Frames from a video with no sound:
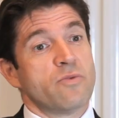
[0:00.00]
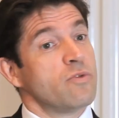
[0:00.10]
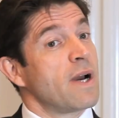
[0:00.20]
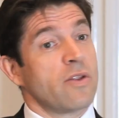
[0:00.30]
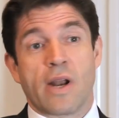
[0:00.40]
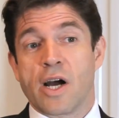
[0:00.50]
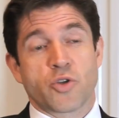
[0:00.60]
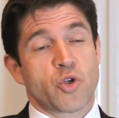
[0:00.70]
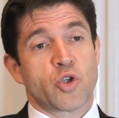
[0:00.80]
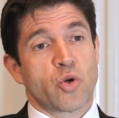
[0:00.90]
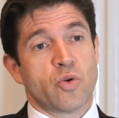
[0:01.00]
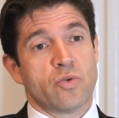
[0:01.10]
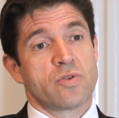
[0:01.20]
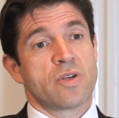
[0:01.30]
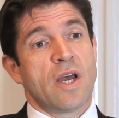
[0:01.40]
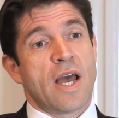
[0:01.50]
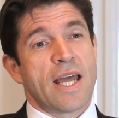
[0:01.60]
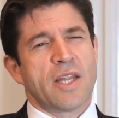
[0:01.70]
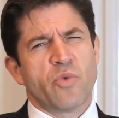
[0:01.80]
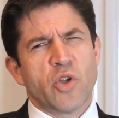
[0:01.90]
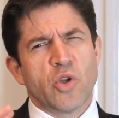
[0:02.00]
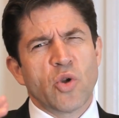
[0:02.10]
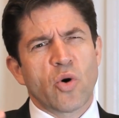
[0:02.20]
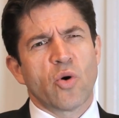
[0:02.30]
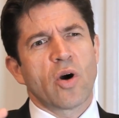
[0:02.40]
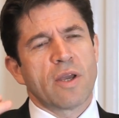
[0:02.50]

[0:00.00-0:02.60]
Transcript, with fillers: he would buy the largest stones, and he would know